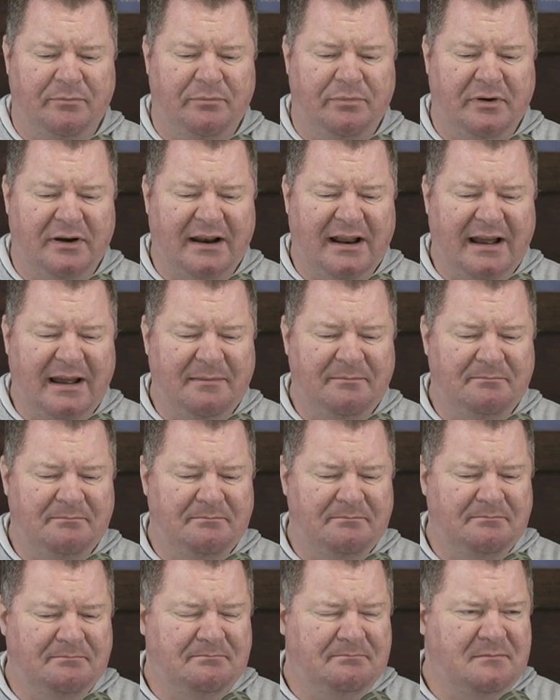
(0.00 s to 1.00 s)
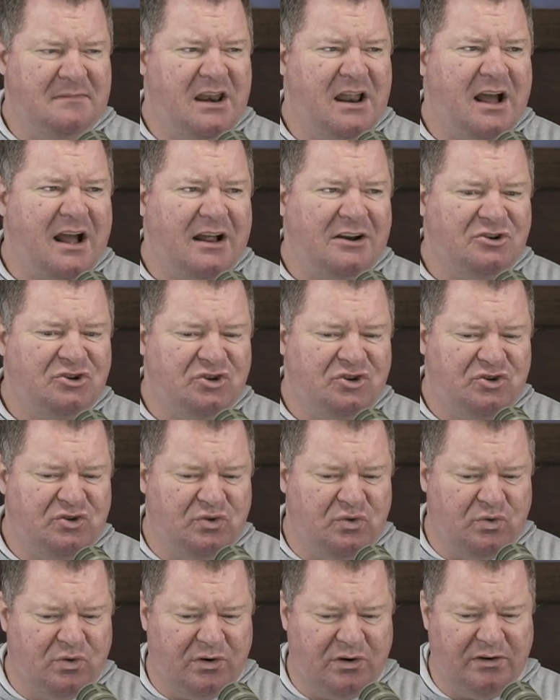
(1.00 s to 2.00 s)
But I'm not
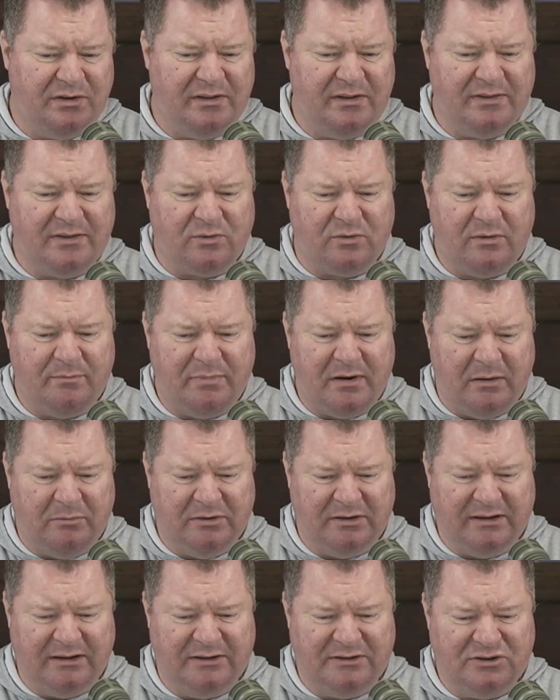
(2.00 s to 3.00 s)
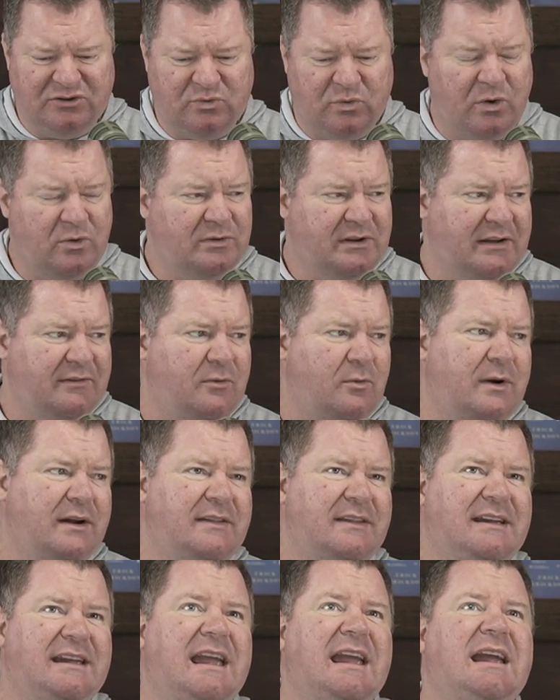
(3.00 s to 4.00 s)
sure that the Republicans won't give away
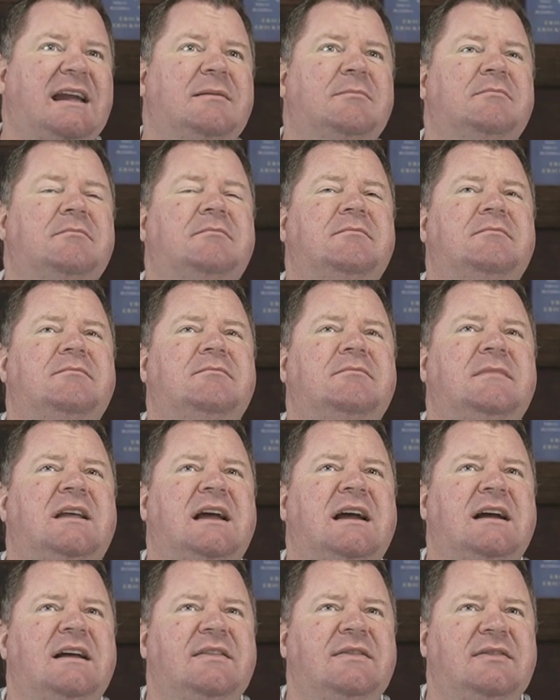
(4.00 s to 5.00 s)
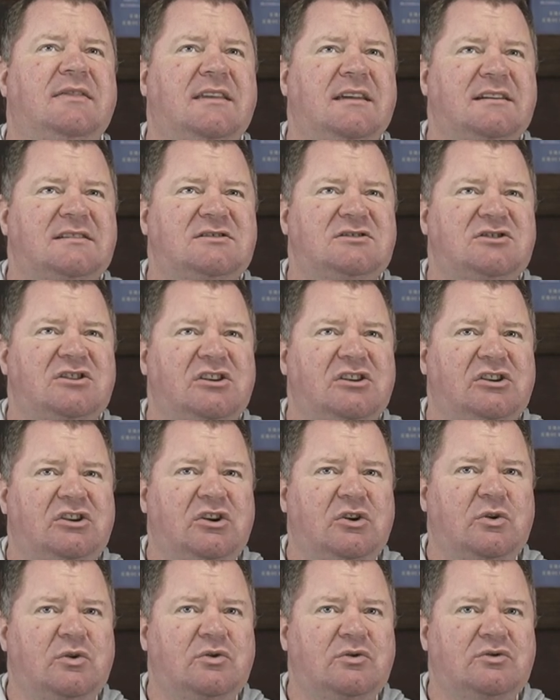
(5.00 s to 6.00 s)
the game. This
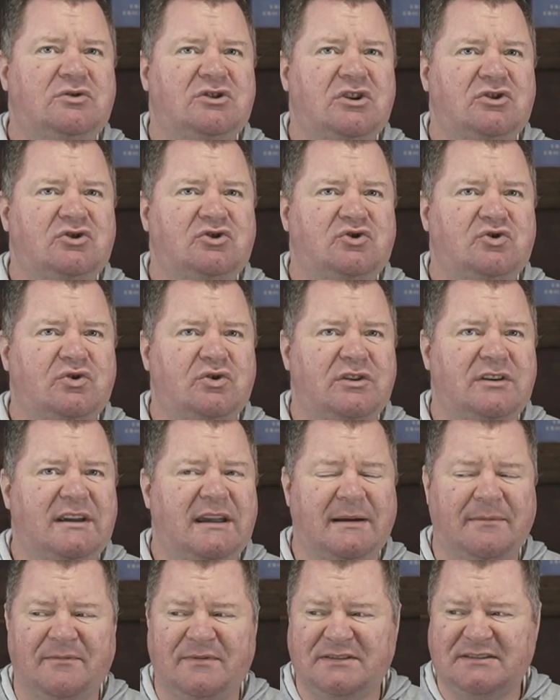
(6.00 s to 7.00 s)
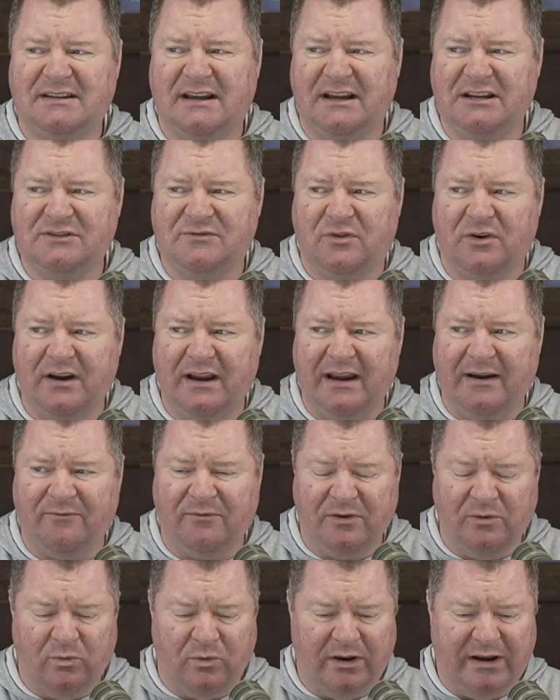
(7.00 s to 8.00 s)
news should emphasize for
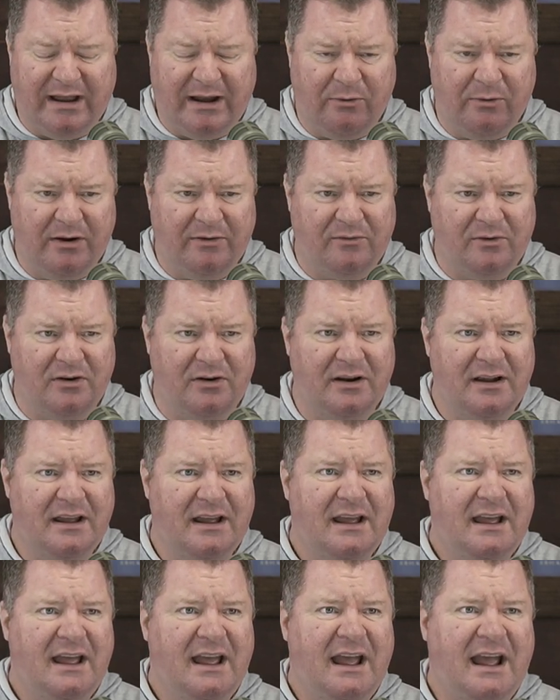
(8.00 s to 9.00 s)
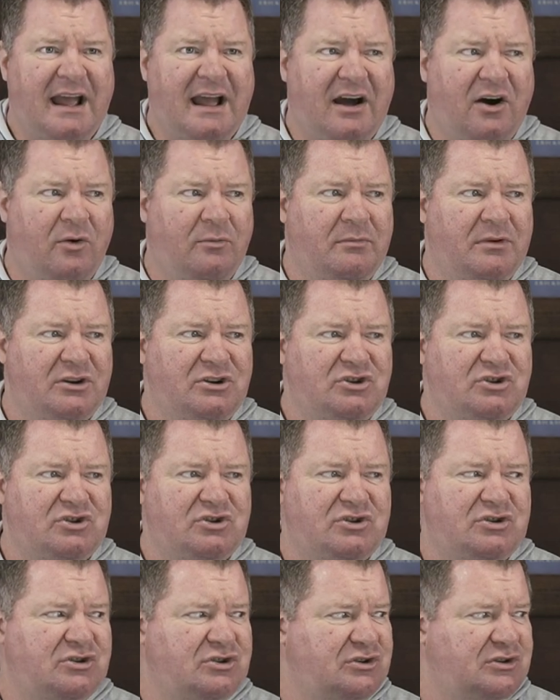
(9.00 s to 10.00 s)
everyone, however, how
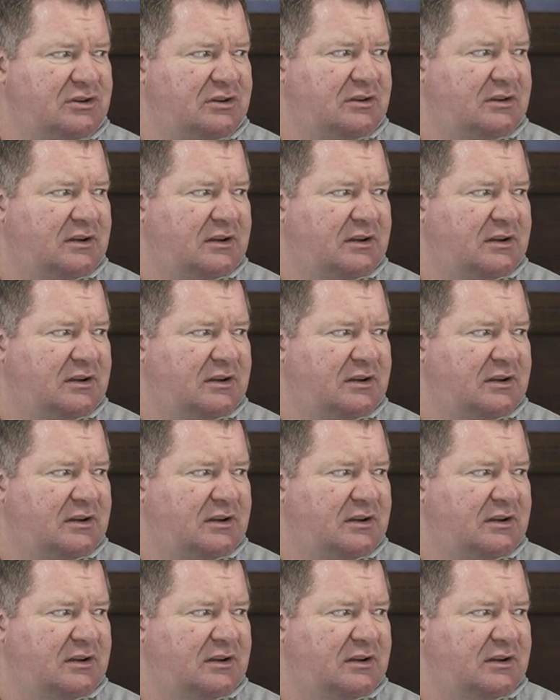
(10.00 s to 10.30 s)
much